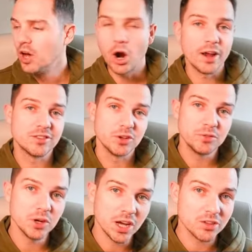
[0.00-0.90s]
All right, so
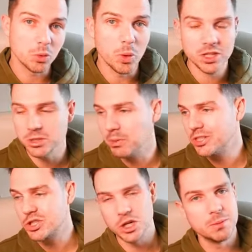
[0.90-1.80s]
if you guys were watching my
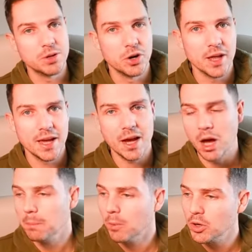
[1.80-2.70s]
stream the other day
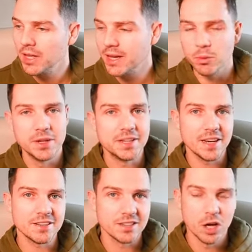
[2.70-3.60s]
on Monday when
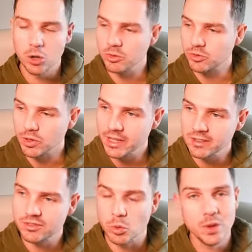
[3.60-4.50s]
Denis Law was
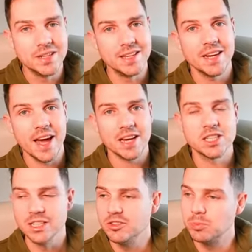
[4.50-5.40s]
released, we did
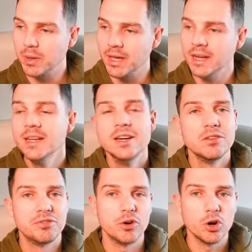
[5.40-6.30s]
actually spin
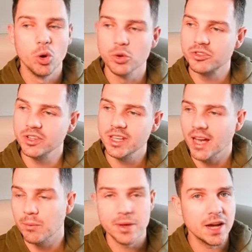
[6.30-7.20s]
for OC
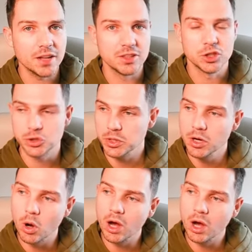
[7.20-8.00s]
and we got the trio